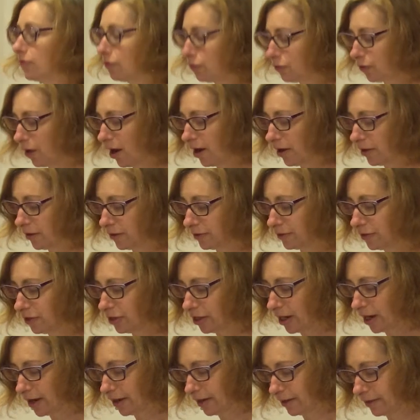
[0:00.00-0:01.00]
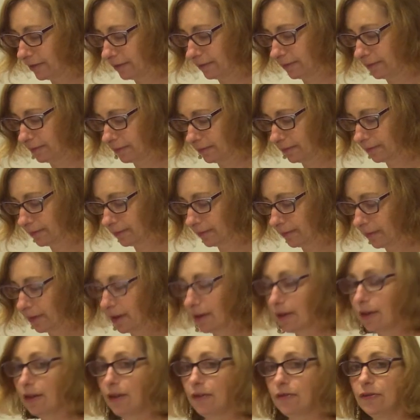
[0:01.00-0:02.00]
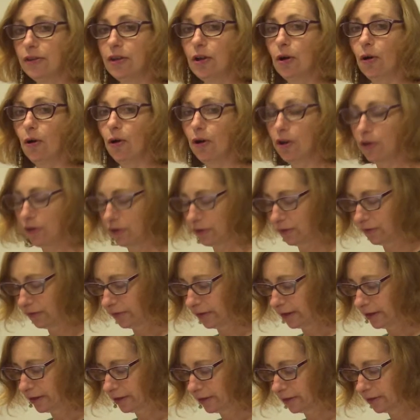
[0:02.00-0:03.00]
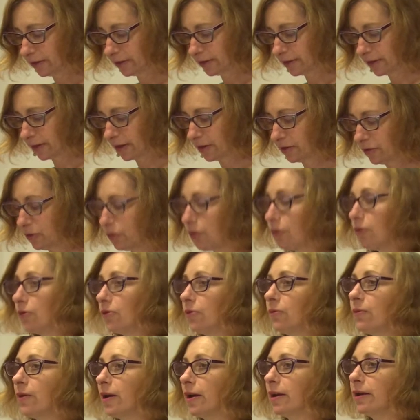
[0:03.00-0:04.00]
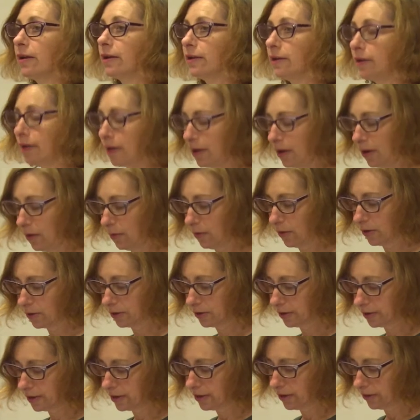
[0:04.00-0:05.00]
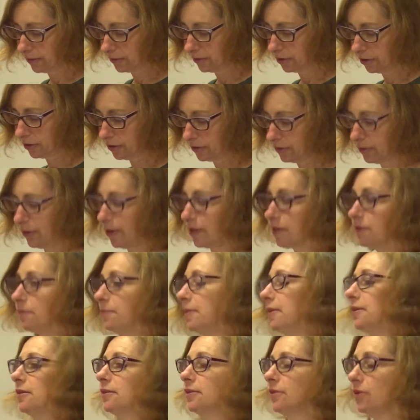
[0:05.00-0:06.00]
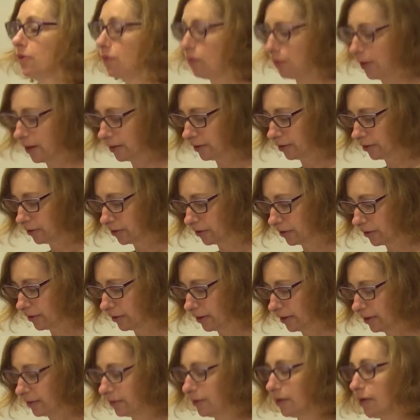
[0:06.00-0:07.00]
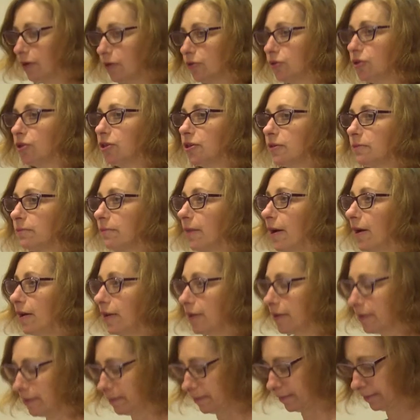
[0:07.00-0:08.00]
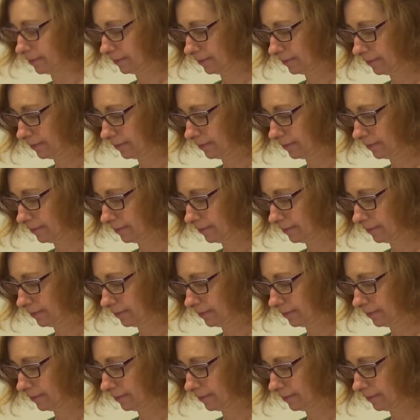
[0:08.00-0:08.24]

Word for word: cryojet. The oil fields in Norway where CO2 has been sequestered in the ocean bottom.